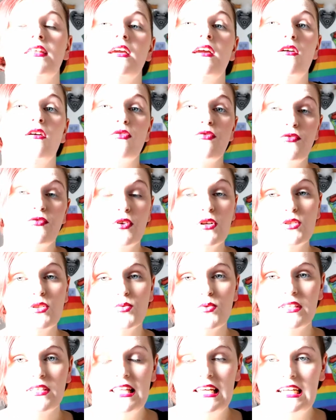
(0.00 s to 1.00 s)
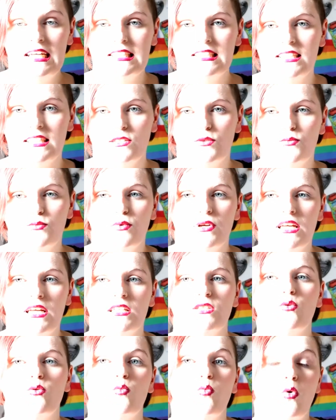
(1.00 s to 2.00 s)
The first one that I did
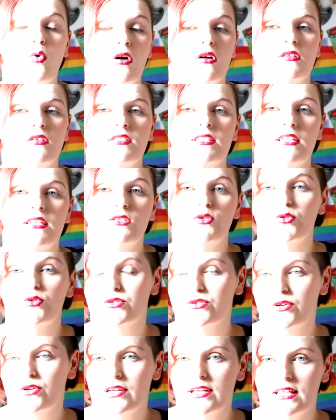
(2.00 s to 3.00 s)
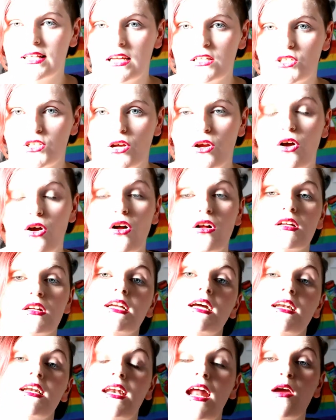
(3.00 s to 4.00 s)
read was a short story collection
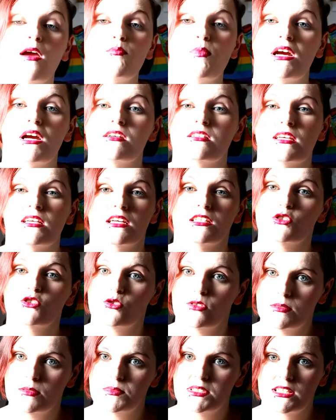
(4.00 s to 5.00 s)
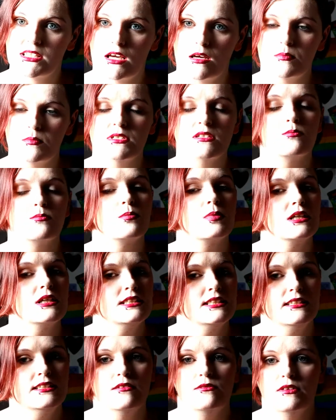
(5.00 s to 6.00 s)
called Nightmares and Dreamscapes by
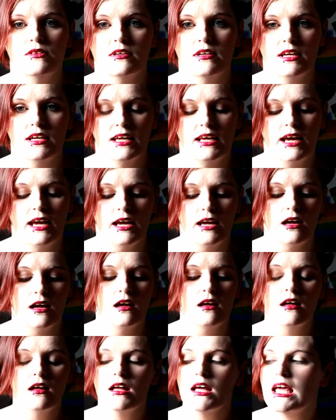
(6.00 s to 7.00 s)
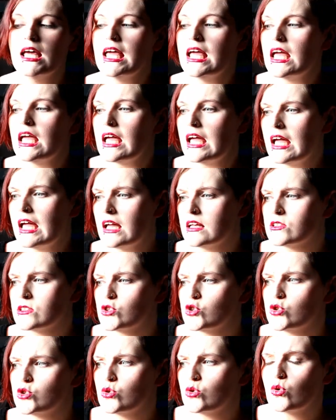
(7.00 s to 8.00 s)
Stephen King.
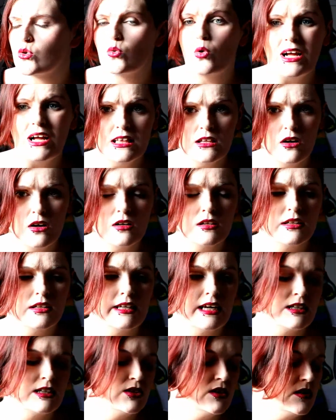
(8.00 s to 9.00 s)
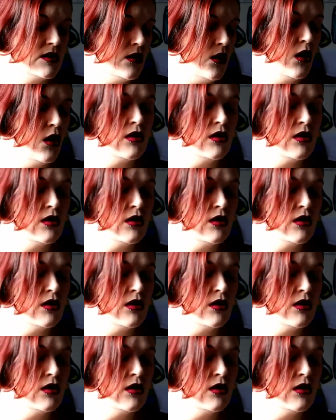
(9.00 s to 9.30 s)
It's quite a long collection.